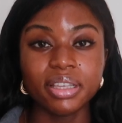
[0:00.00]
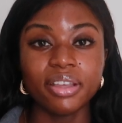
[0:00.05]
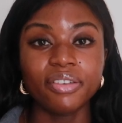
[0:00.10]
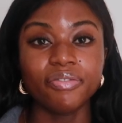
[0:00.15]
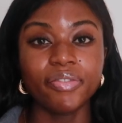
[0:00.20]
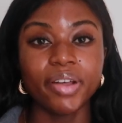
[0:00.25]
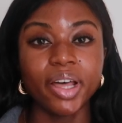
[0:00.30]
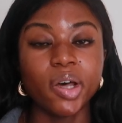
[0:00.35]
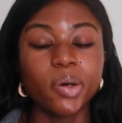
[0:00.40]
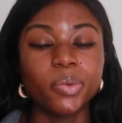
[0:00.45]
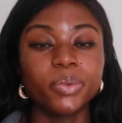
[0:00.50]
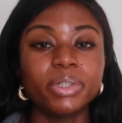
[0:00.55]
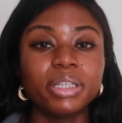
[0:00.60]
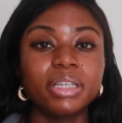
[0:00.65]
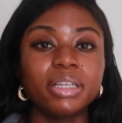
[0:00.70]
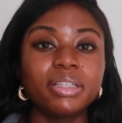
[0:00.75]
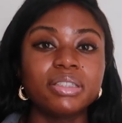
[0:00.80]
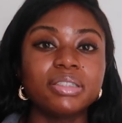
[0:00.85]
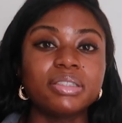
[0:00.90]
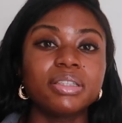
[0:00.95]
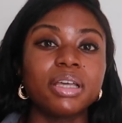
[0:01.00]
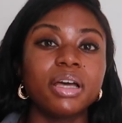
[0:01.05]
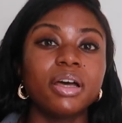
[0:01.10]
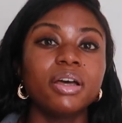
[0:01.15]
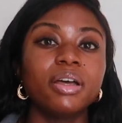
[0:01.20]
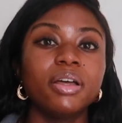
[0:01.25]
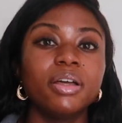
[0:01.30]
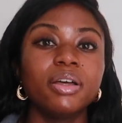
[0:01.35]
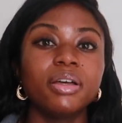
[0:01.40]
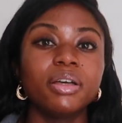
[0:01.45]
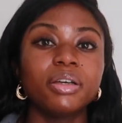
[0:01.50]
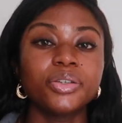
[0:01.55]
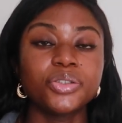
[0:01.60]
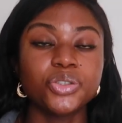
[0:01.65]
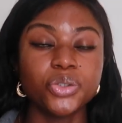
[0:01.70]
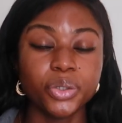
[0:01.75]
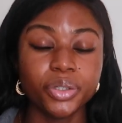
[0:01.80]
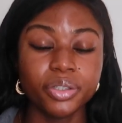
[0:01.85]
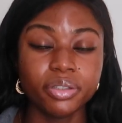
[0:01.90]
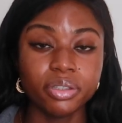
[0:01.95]
they found is that
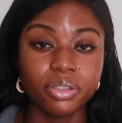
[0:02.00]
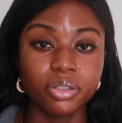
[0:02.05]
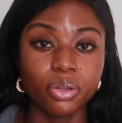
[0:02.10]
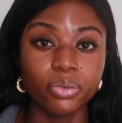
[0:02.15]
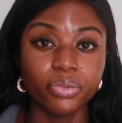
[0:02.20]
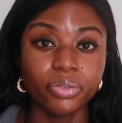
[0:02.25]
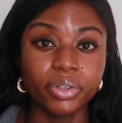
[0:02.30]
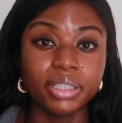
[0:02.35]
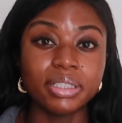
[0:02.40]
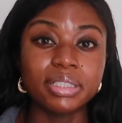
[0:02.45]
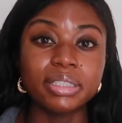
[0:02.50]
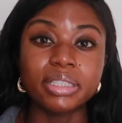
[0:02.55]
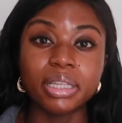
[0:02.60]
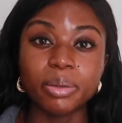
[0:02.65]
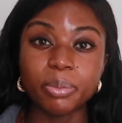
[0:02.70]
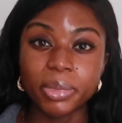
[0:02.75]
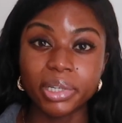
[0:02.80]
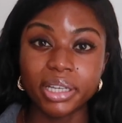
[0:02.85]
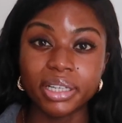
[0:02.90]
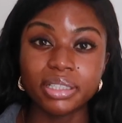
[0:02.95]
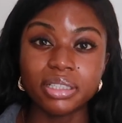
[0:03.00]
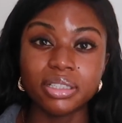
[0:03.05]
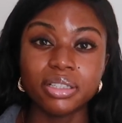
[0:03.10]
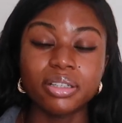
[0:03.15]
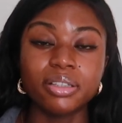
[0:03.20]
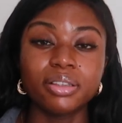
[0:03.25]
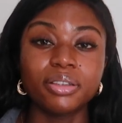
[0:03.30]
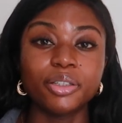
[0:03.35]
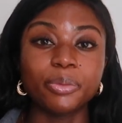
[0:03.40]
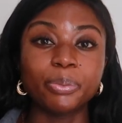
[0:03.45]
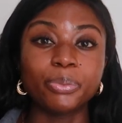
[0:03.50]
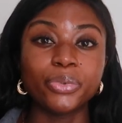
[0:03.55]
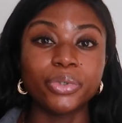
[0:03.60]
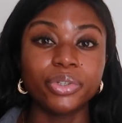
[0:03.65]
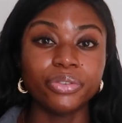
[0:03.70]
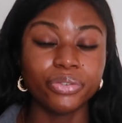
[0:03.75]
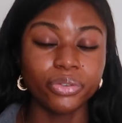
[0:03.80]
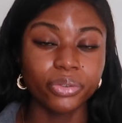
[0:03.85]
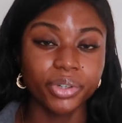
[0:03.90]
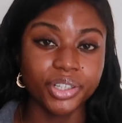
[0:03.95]
chondroitin sulfate stimulated the
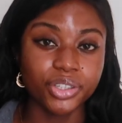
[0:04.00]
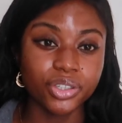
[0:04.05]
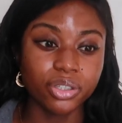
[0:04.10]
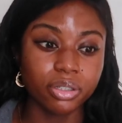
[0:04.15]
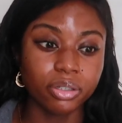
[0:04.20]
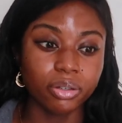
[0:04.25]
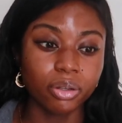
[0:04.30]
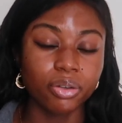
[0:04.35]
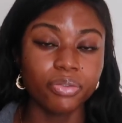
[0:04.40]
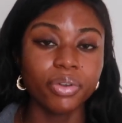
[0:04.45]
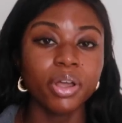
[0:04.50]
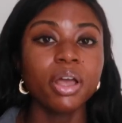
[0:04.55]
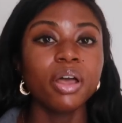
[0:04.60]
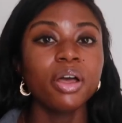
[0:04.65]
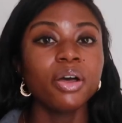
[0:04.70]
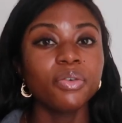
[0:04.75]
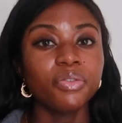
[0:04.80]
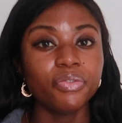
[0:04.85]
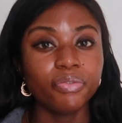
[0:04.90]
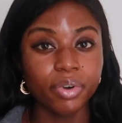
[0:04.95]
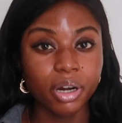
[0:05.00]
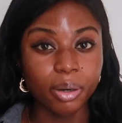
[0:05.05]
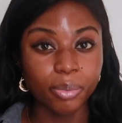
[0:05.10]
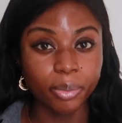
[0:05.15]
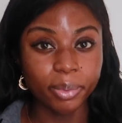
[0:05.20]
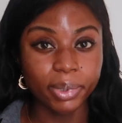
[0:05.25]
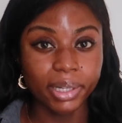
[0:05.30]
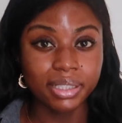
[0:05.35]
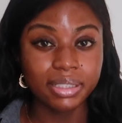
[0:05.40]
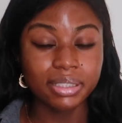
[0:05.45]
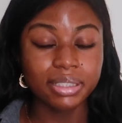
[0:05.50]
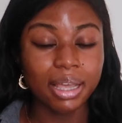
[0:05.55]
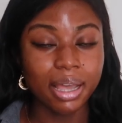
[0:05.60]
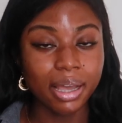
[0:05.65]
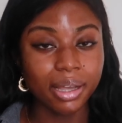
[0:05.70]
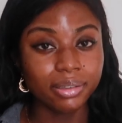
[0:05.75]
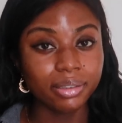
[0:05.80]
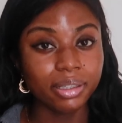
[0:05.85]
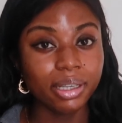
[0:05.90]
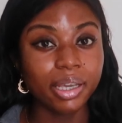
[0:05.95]
proliferation of fibroblasts
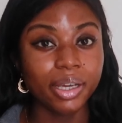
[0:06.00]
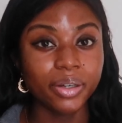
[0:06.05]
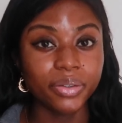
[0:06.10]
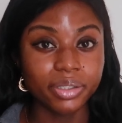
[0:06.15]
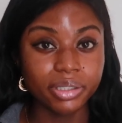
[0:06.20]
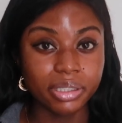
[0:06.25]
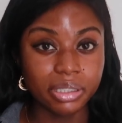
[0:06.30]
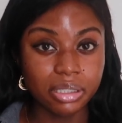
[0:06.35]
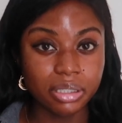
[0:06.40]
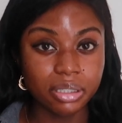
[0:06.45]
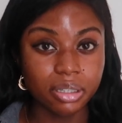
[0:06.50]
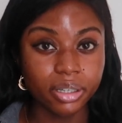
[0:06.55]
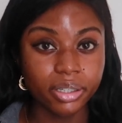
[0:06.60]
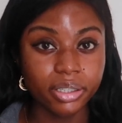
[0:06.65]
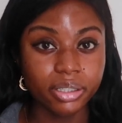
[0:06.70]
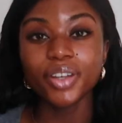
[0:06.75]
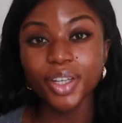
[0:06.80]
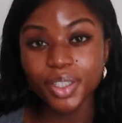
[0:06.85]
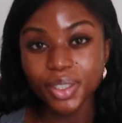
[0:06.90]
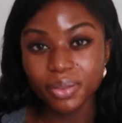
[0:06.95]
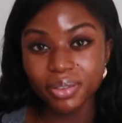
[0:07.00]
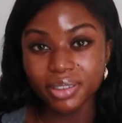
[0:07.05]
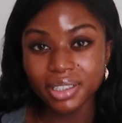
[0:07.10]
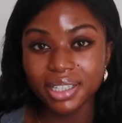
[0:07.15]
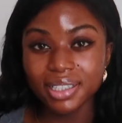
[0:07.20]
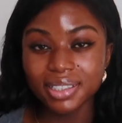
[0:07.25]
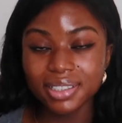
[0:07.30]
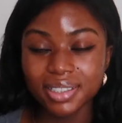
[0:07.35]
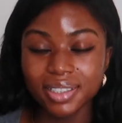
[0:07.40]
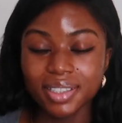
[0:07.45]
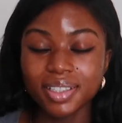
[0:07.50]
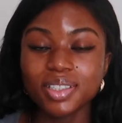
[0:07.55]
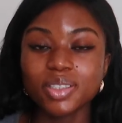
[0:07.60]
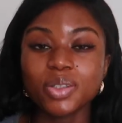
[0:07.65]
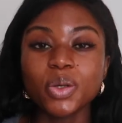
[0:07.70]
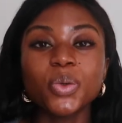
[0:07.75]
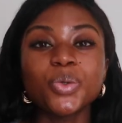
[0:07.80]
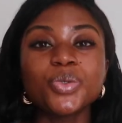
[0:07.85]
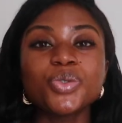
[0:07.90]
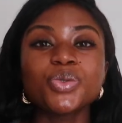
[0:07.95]
and keratinocytes. Further analysis
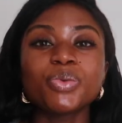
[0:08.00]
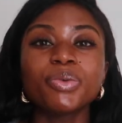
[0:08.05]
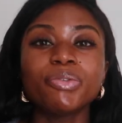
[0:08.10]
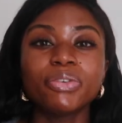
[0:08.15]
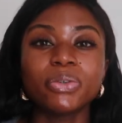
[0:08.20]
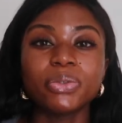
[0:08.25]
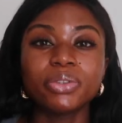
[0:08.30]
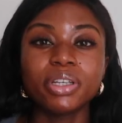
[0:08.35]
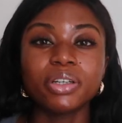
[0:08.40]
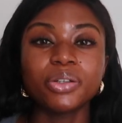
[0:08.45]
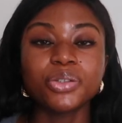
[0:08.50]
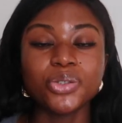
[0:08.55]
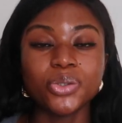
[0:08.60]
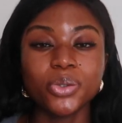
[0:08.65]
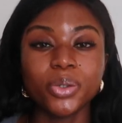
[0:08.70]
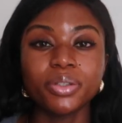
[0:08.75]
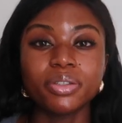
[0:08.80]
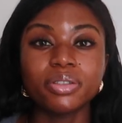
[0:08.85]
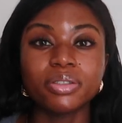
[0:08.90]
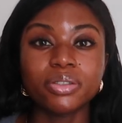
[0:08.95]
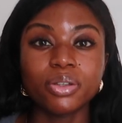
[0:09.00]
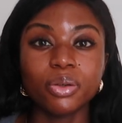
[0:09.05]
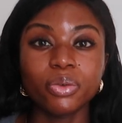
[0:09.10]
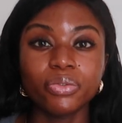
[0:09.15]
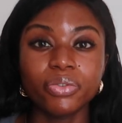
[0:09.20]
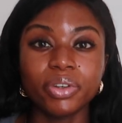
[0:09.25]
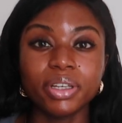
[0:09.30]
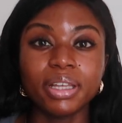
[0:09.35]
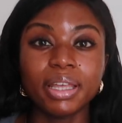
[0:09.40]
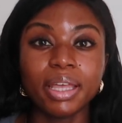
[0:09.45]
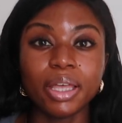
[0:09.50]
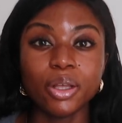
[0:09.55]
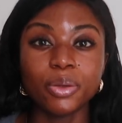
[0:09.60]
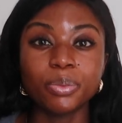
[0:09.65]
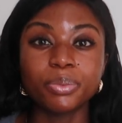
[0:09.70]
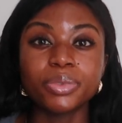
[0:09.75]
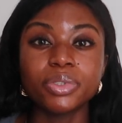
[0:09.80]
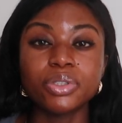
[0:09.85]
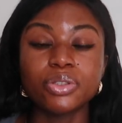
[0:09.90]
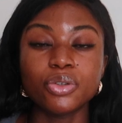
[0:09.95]
also revealed that chondroitin sulfate
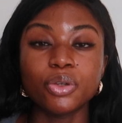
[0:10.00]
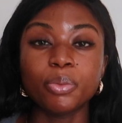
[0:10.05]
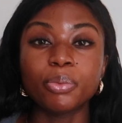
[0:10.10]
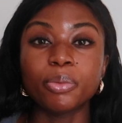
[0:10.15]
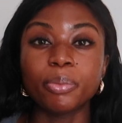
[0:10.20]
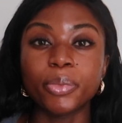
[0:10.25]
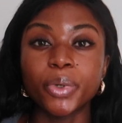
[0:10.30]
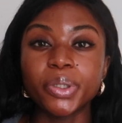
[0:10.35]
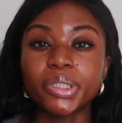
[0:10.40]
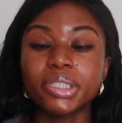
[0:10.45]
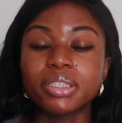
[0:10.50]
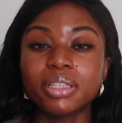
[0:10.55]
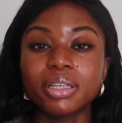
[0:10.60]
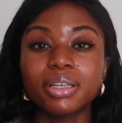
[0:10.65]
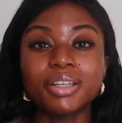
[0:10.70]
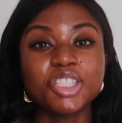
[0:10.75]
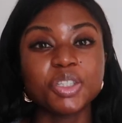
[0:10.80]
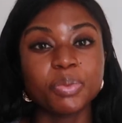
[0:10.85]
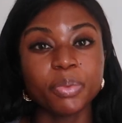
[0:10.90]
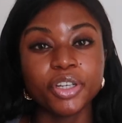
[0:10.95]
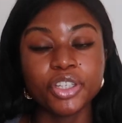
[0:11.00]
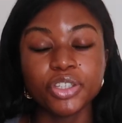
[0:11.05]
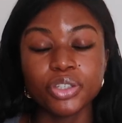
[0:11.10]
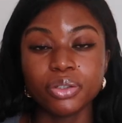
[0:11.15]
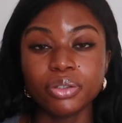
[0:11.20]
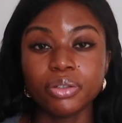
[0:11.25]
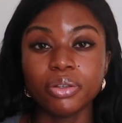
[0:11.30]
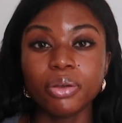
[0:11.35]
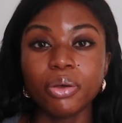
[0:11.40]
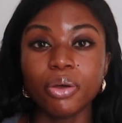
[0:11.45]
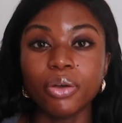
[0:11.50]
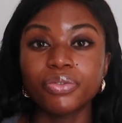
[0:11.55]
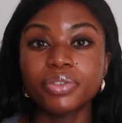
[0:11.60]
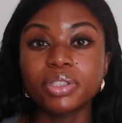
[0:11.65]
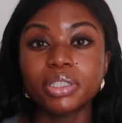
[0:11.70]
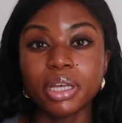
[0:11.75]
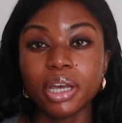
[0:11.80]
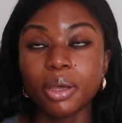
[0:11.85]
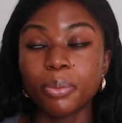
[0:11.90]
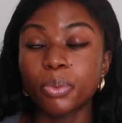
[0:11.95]
helps to promote the expression of
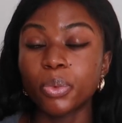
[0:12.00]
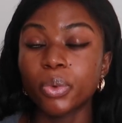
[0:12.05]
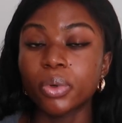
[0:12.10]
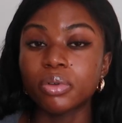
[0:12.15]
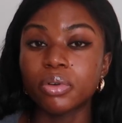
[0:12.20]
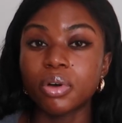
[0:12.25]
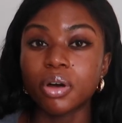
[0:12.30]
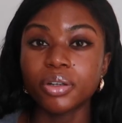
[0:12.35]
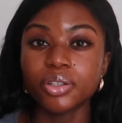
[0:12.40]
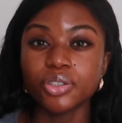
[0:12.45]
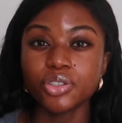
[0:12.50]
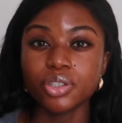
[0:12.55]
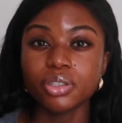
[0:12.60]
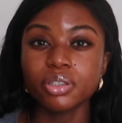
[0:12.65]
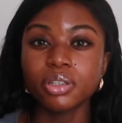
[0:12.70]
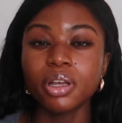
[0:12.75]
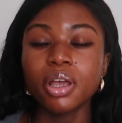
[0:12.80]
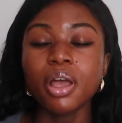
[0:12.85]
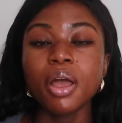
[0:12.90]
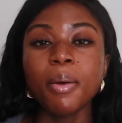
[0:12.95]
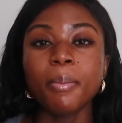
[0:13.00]
type one collagen